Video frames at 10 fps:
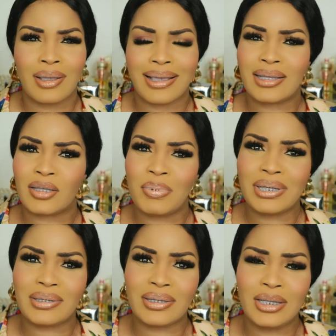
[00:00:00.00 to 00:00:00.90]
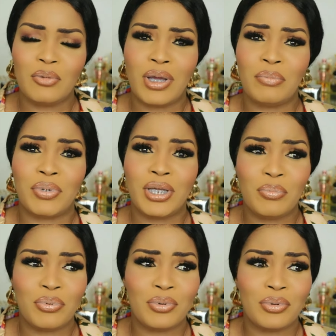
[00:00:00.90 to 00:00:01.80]
Especially when
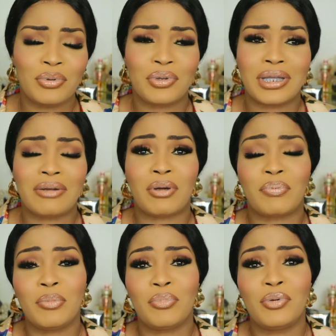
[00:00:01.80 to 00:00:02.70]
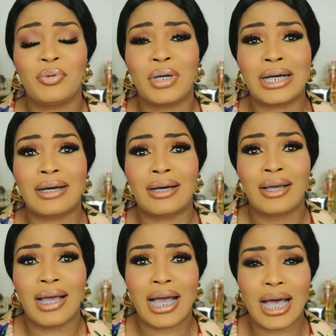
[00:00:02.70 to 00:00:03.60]
people, there are people who are
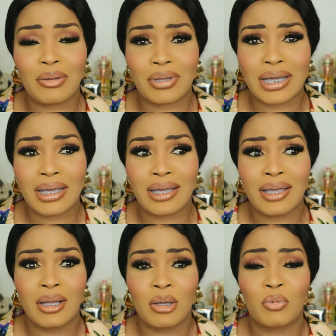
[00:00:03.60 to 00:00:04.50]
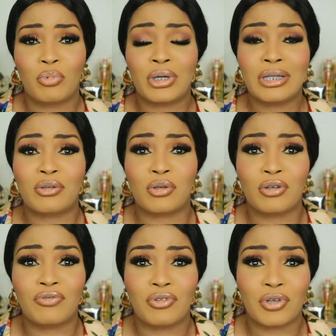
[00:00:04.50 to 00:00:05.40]
out there praying to
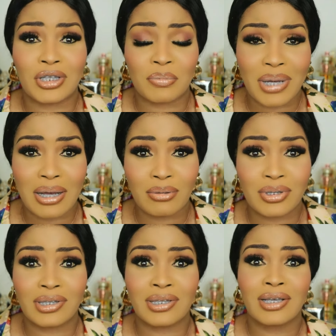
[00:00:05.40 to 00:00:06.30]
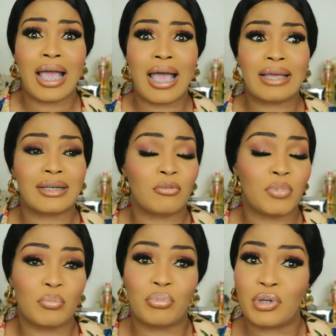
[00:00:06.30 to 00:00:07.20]
God for a spouse, and they've
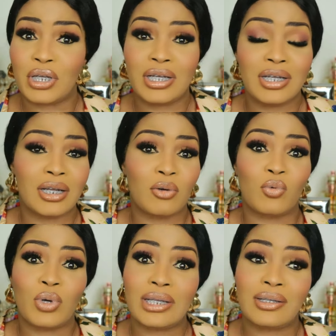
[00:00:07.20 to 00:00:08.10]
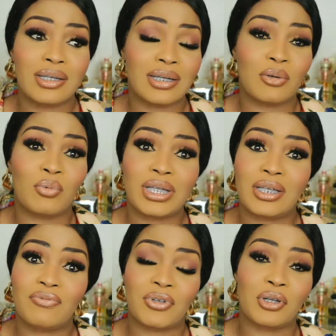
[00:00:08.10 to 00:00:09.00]
been praying and waiting and
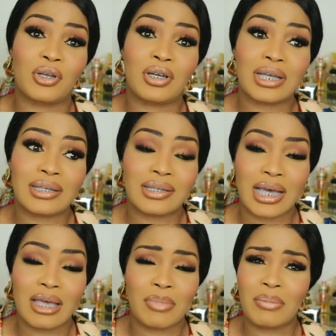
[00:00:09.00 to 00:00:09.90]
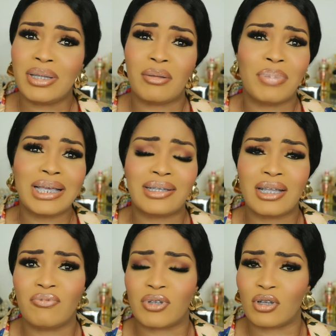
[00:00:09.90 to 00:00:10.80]
waiting for the longest time. I mean, the best
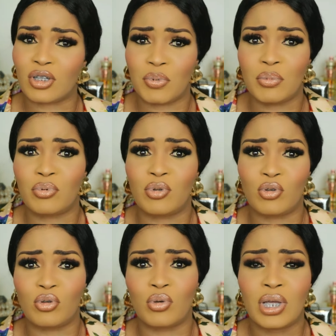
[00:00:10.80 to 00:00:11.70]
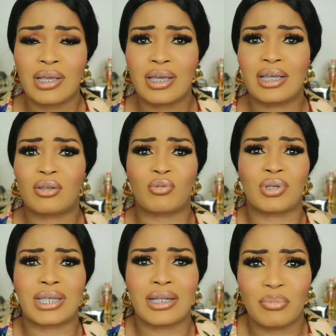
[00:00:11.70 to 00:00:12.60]
thing for such people to do is to
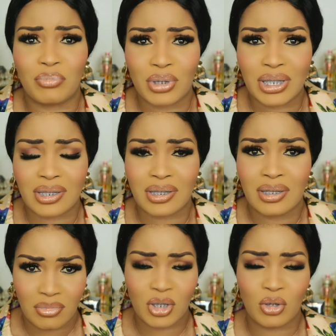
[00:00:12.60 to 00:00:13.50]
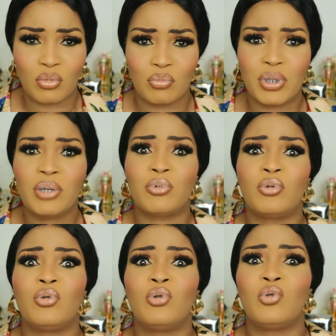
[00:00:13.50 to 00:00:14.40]
celebrate, you know,
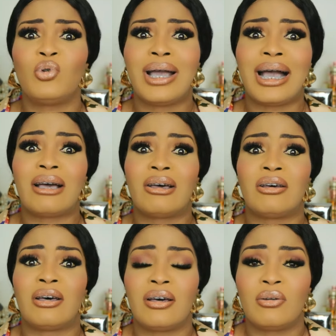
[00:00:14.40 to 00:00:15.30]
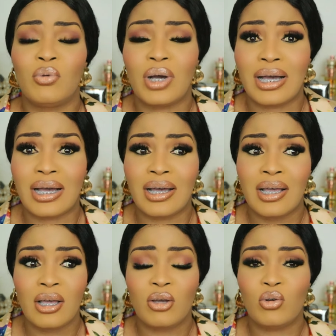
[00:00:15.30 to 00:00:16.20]
people who uh, who are
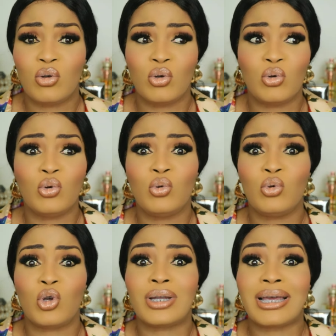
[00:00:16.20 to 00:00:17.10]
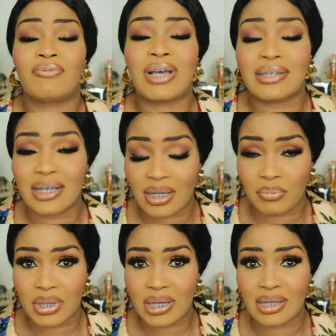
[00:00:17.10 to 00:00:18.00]
who, who God have answered their
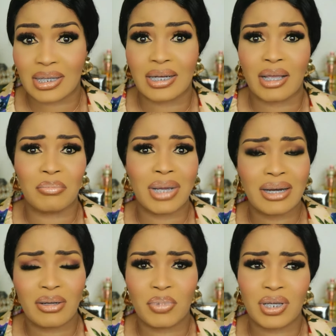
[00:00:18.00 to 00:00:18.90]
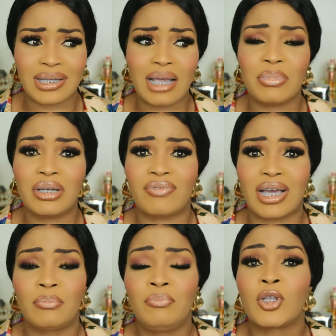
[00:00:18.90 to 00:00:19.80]
prayers and they're married, because I believe
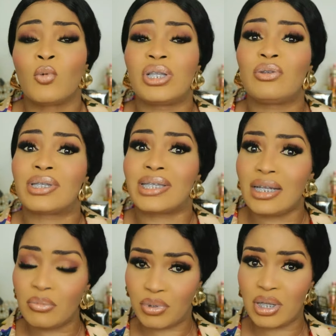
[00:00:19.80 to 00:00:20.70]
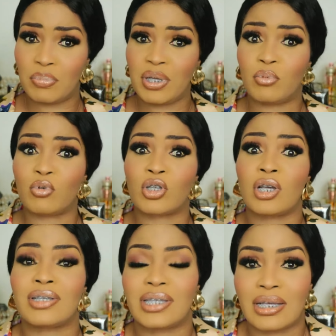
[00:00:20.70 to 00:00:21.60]
that when you celebrate people's
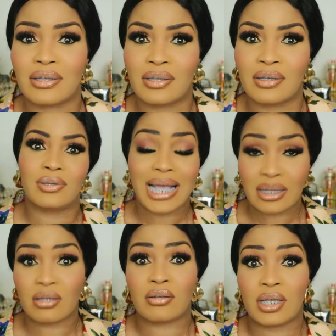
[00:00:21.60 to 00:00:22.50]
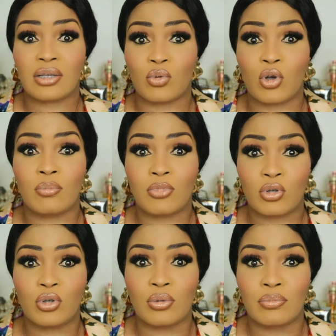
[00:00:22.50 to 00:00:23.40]
success, that success will come
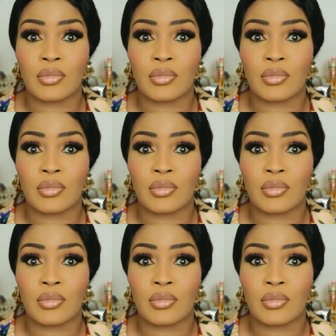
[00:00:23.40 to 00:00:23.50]
to you.